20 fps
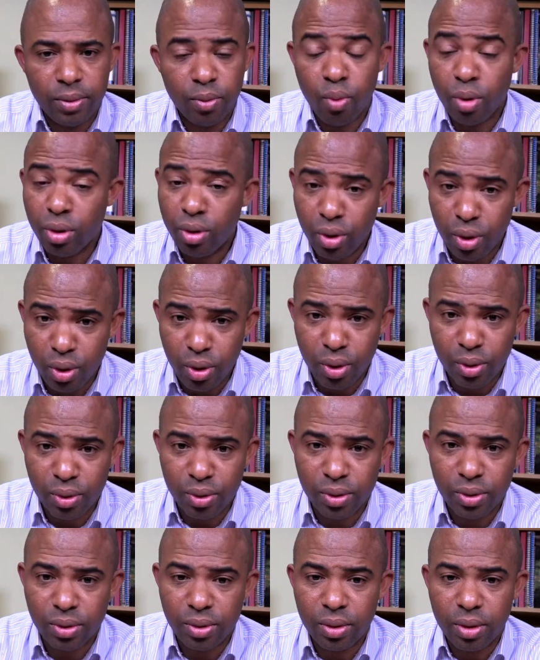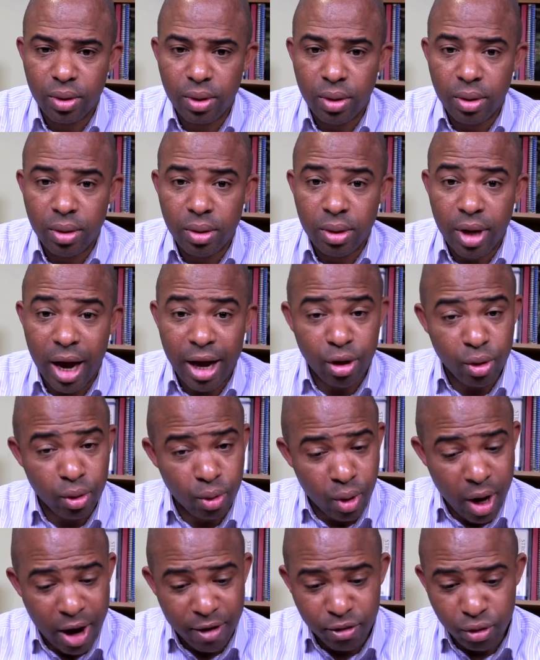What do you use? Are you
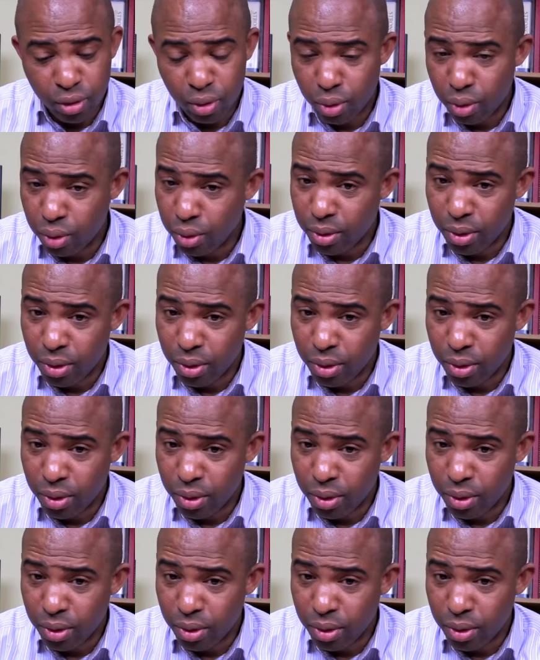having to,